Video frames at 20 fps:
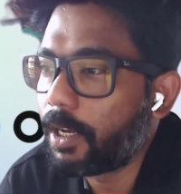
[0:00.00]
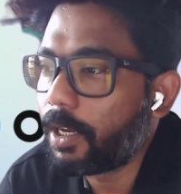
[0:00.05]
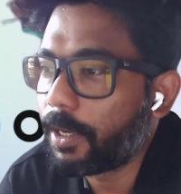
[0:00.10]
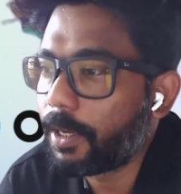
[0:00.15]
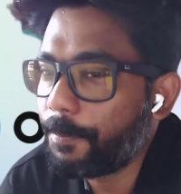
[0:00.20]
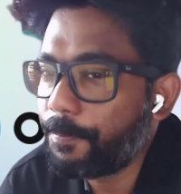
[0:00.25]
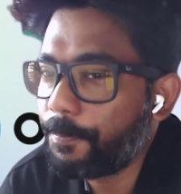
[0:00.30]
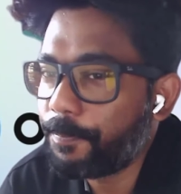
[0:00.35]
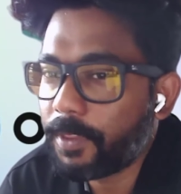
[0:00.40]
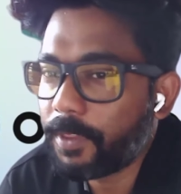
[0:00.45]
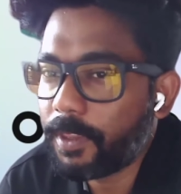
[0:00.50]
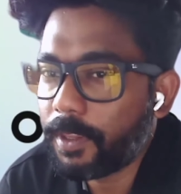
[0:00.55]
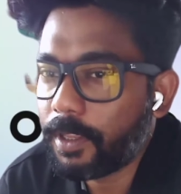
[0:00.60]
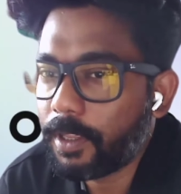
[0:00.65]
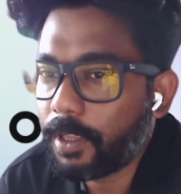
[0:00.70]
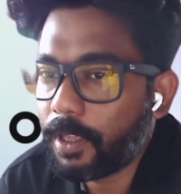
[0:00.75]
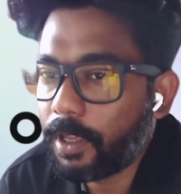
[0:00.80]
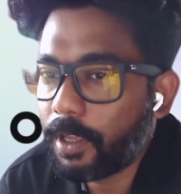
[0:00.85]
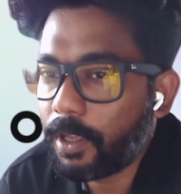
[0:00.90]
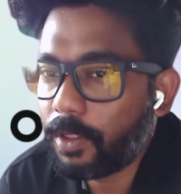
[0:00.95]
Okay,
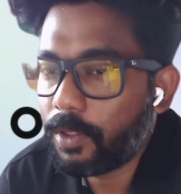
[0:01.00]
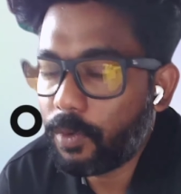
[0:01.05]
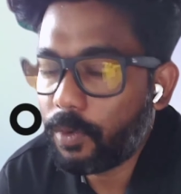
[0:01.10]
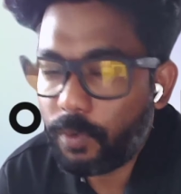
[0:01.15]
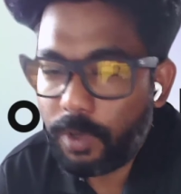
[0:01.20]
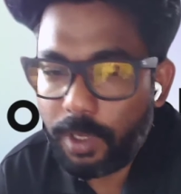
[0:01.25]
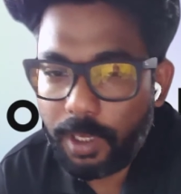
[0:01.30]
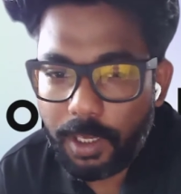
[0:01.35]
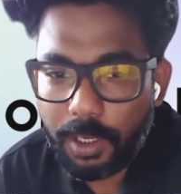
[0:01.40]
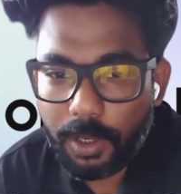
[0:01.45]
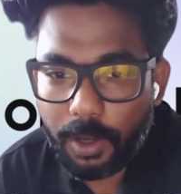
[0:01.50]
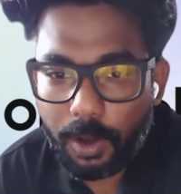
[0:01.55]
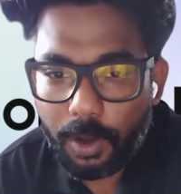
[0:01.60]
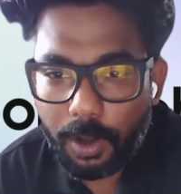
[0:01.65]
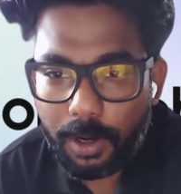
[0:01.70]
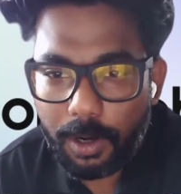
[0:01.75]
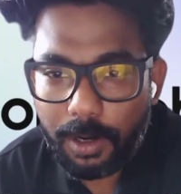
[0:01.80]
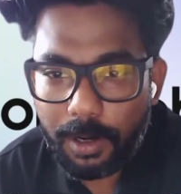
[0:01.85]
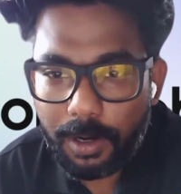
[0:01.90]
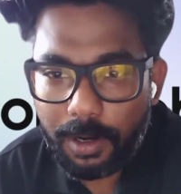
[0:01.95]
so we
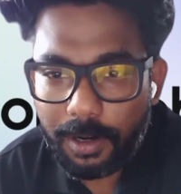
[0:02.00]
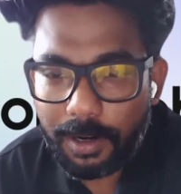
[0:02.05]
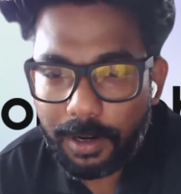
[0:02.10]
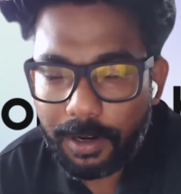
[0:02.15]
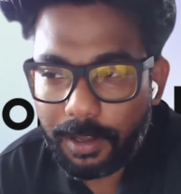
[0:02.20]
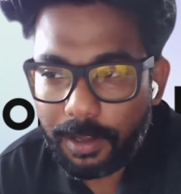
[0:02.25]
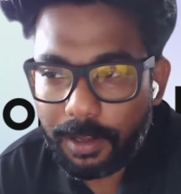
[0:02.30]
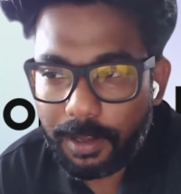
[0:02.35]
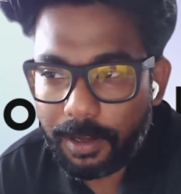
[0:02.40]
all